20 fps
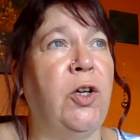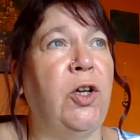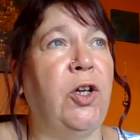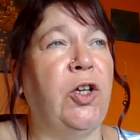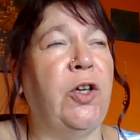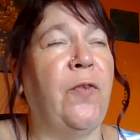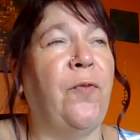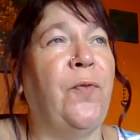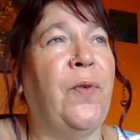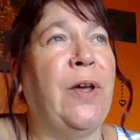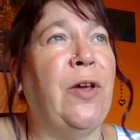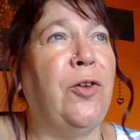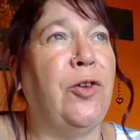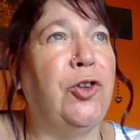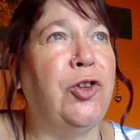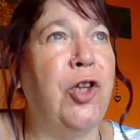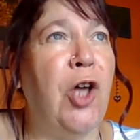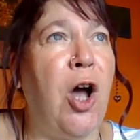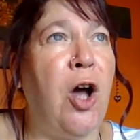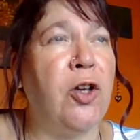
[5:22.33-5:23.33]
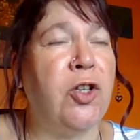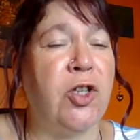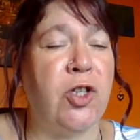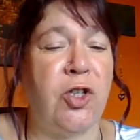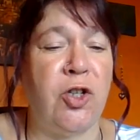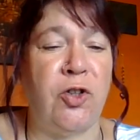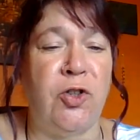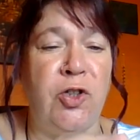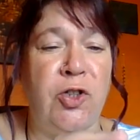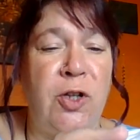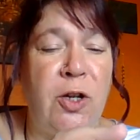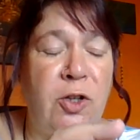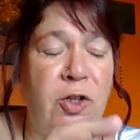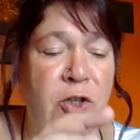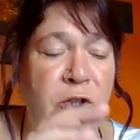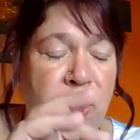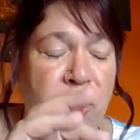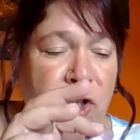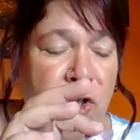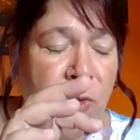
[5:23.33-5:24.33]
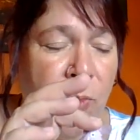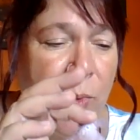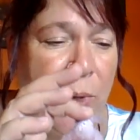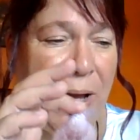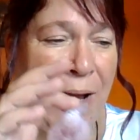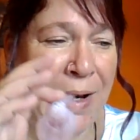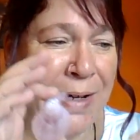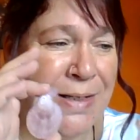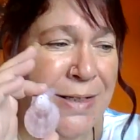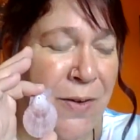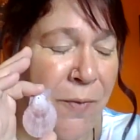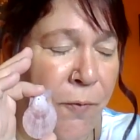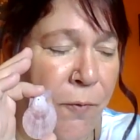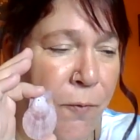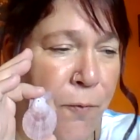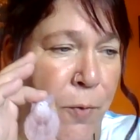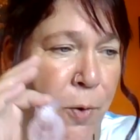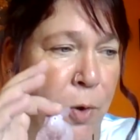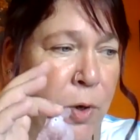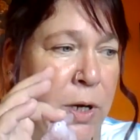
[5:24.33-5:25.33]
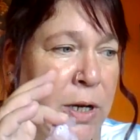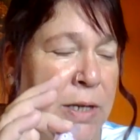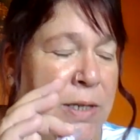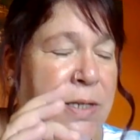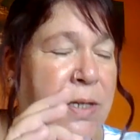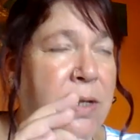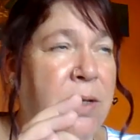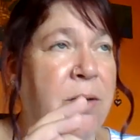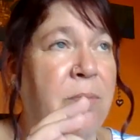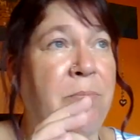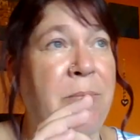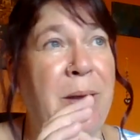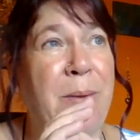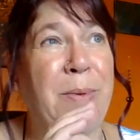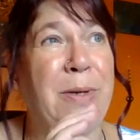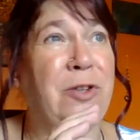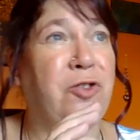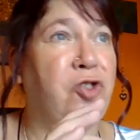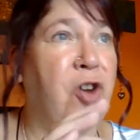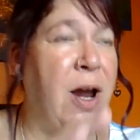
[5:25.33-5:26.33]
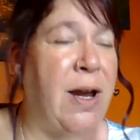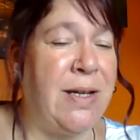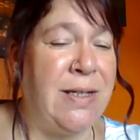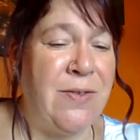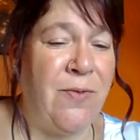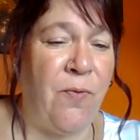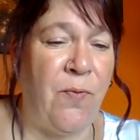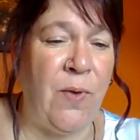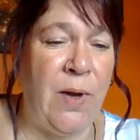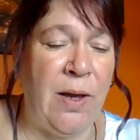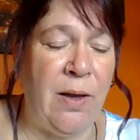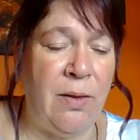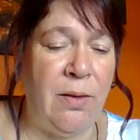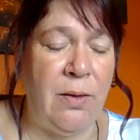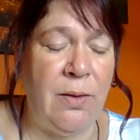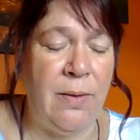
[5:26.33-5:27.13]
You feel lost. There's some kind of void maybe you're trying to fill.